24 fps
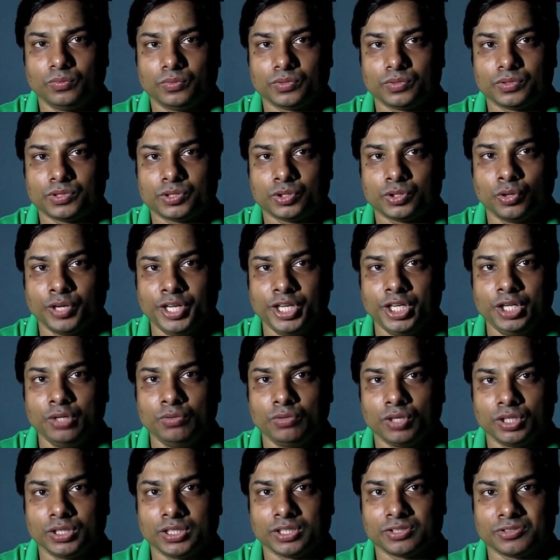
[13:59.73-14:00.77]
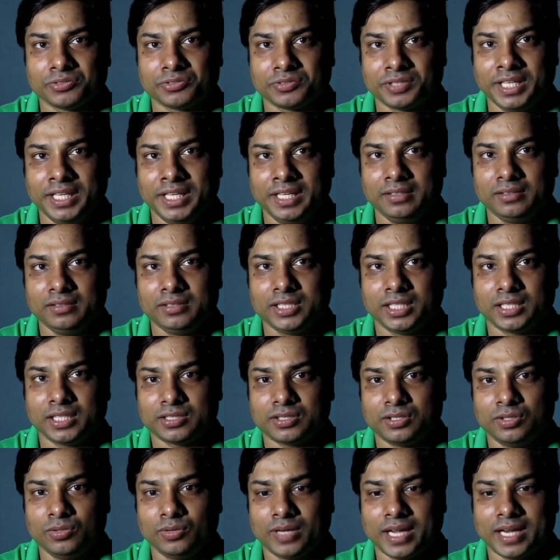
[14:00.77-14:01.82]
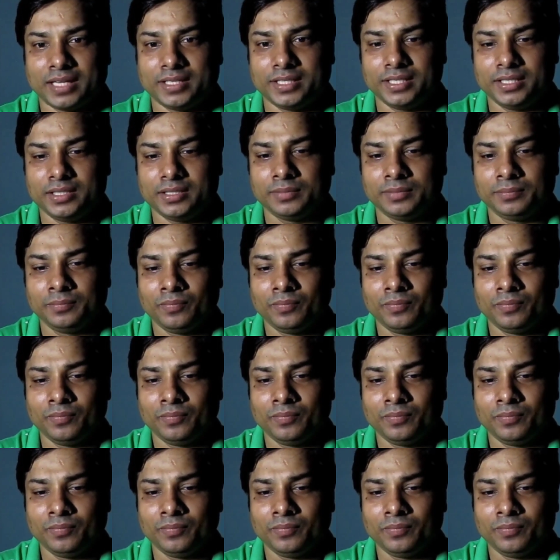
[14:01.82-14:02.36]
showing you on the screen, just look at it.